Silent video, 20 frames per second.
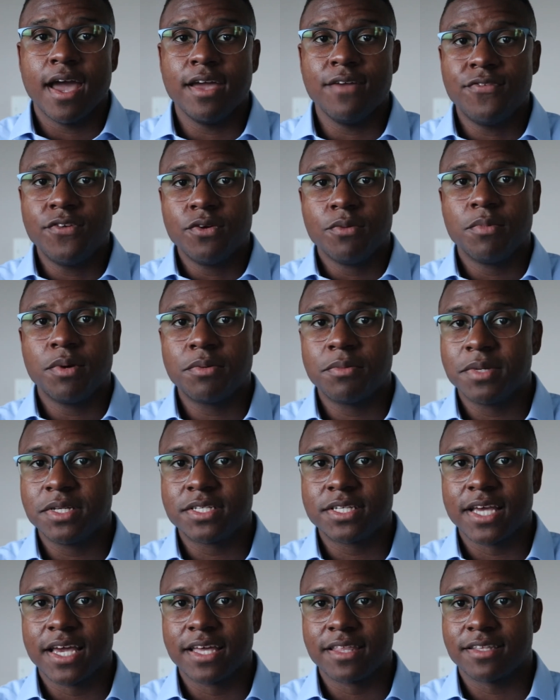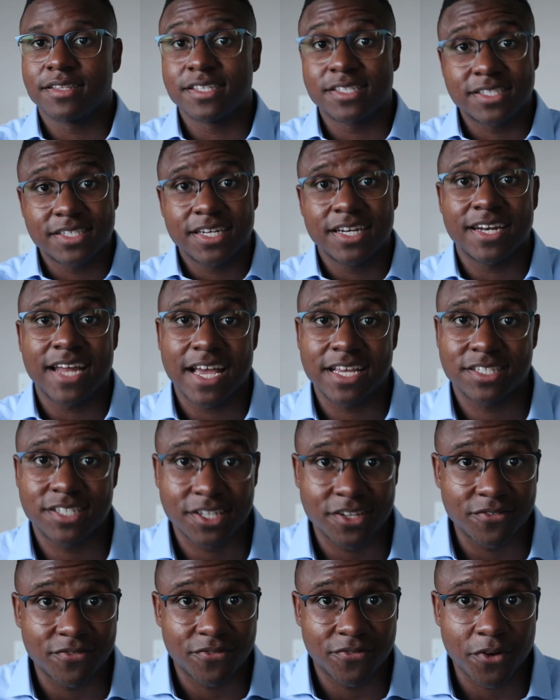if you remember me saying that the Senate has to
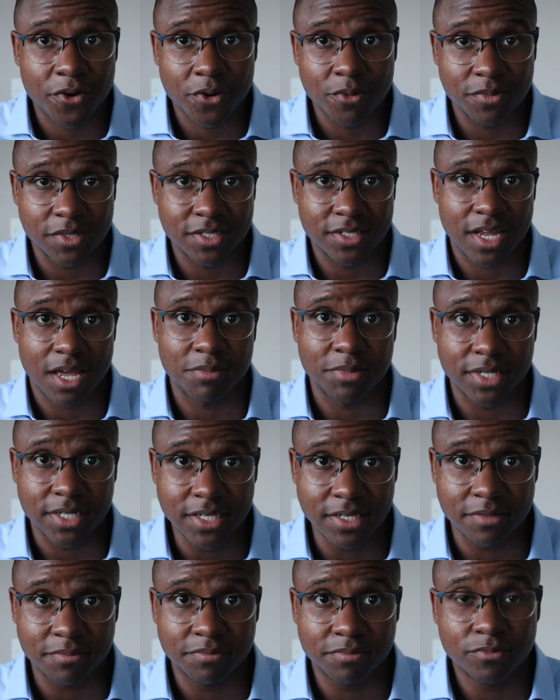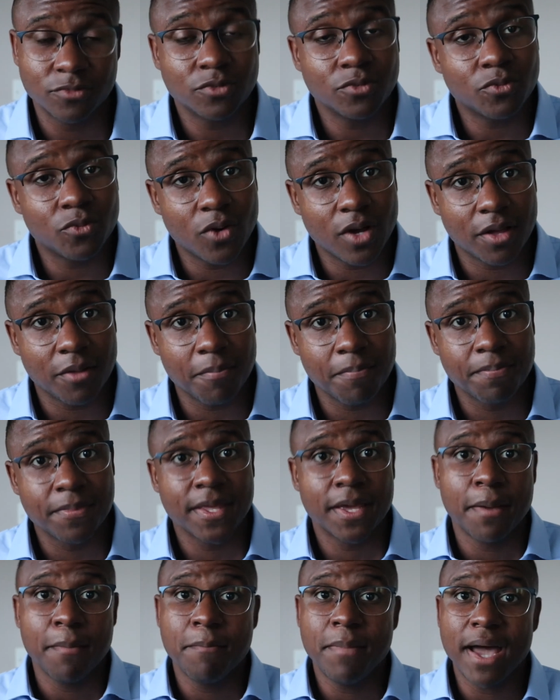confirm this nominee, well,
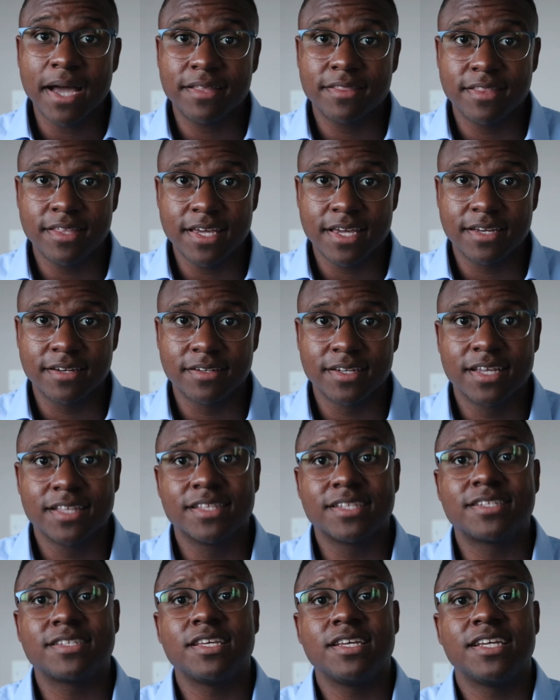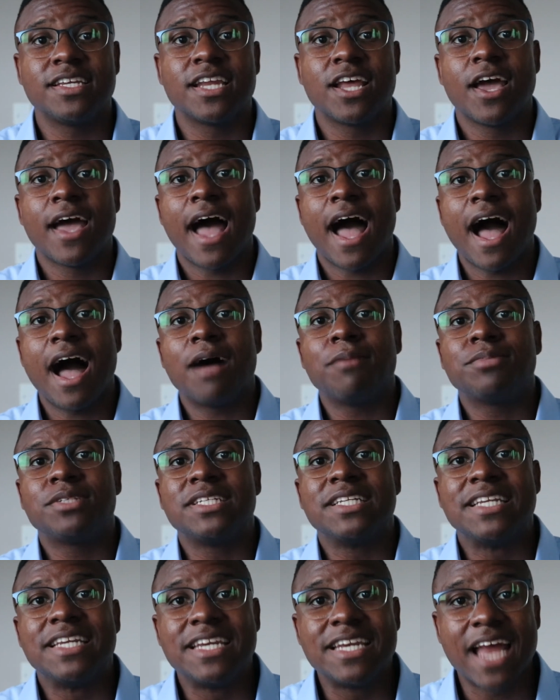back then the Senate
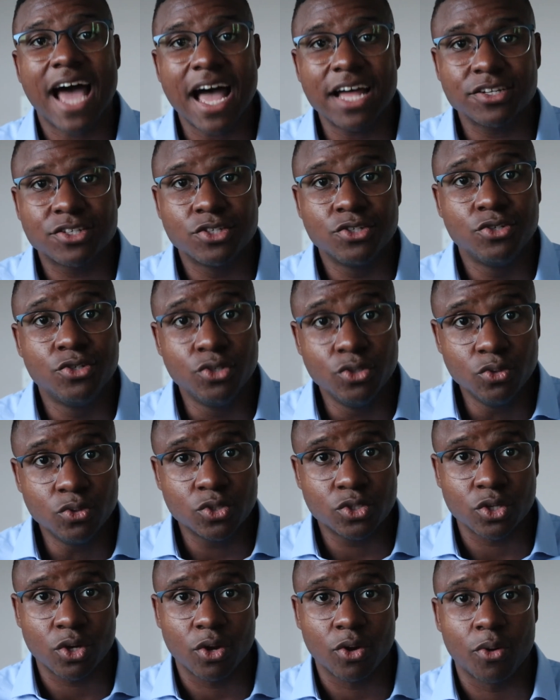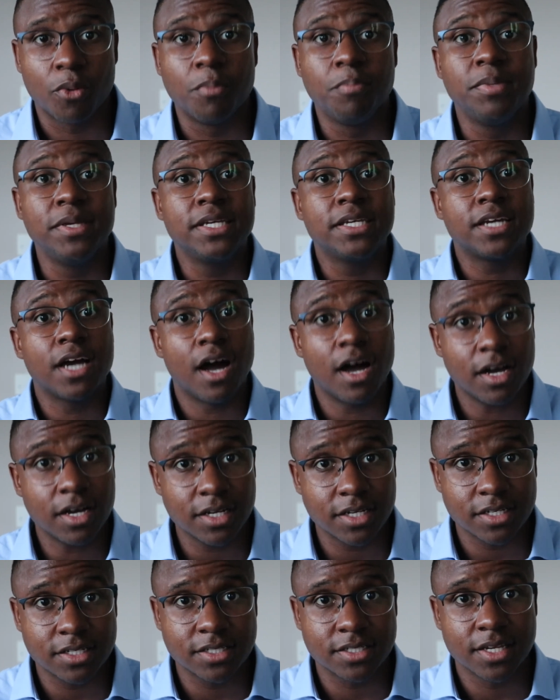opted not to do so
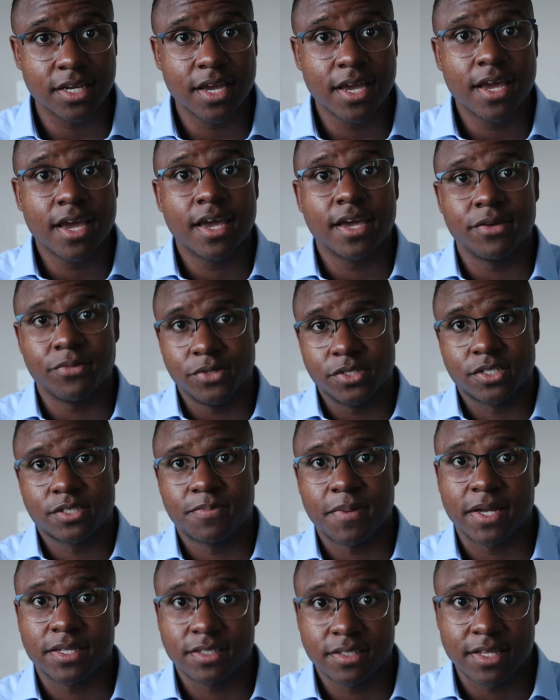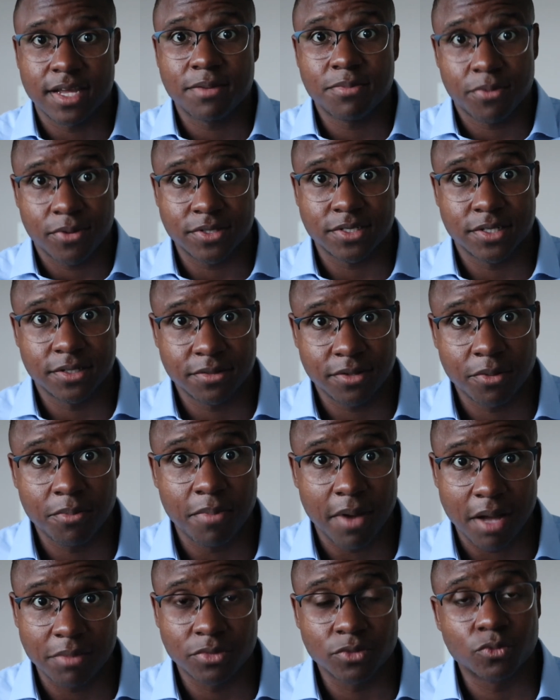because it was expected that President
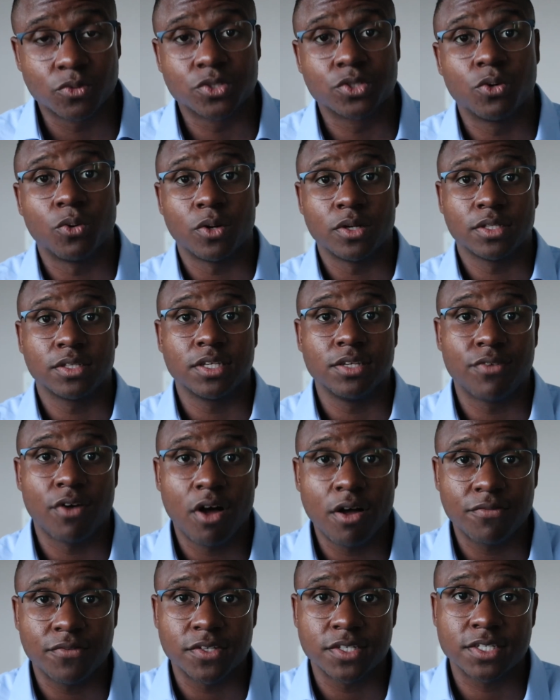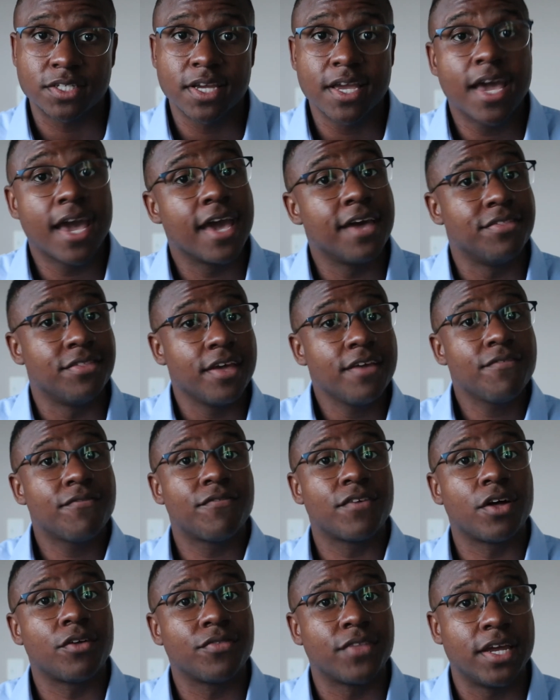Obama was going to leave office, and they
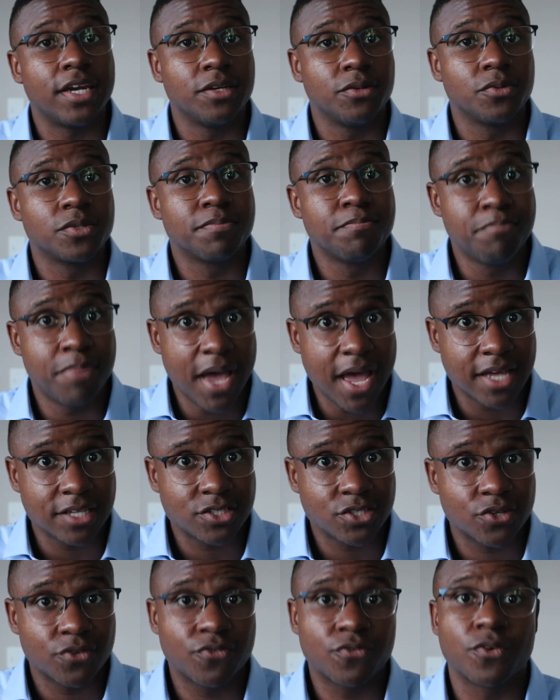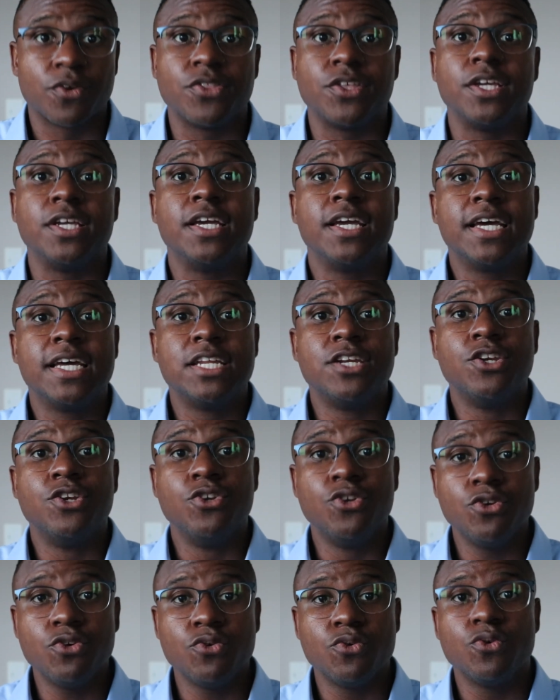felt that it was best for the
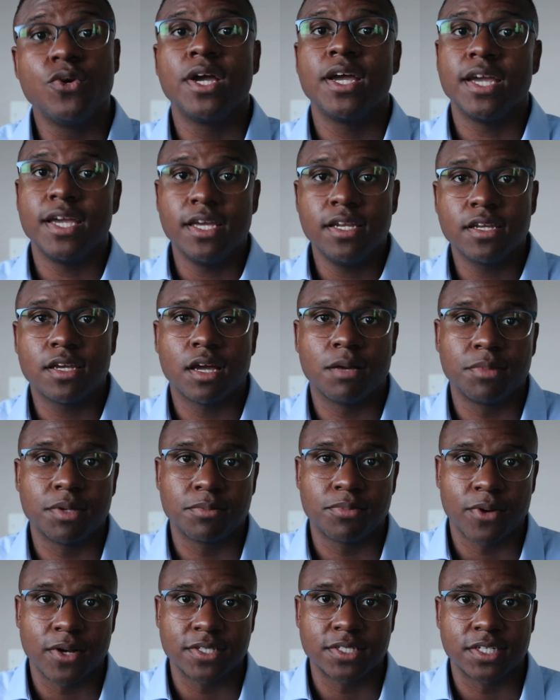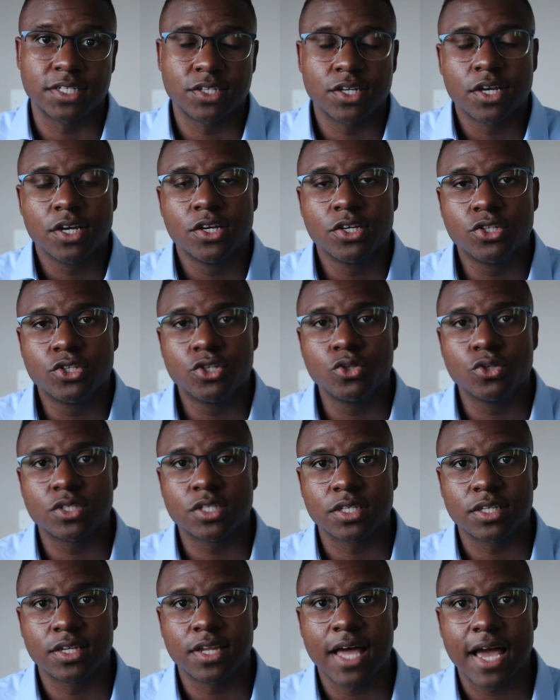new incoming president to
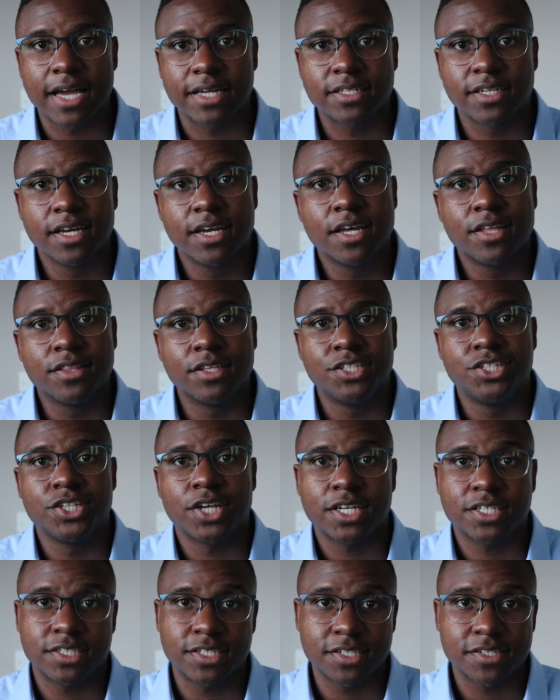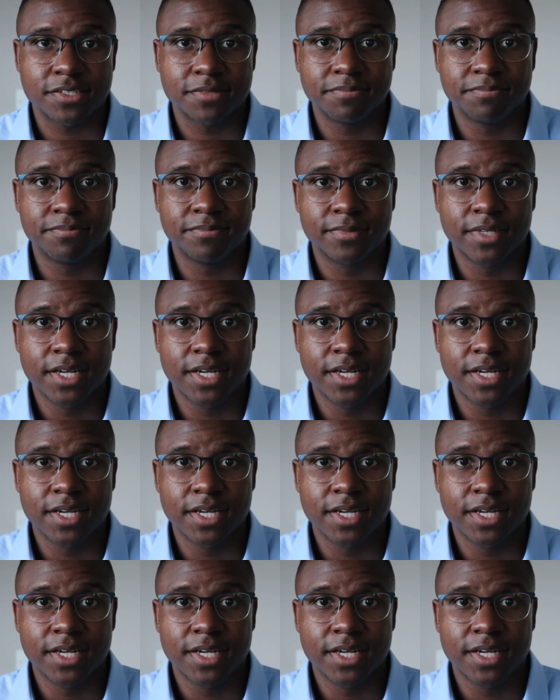select the justice.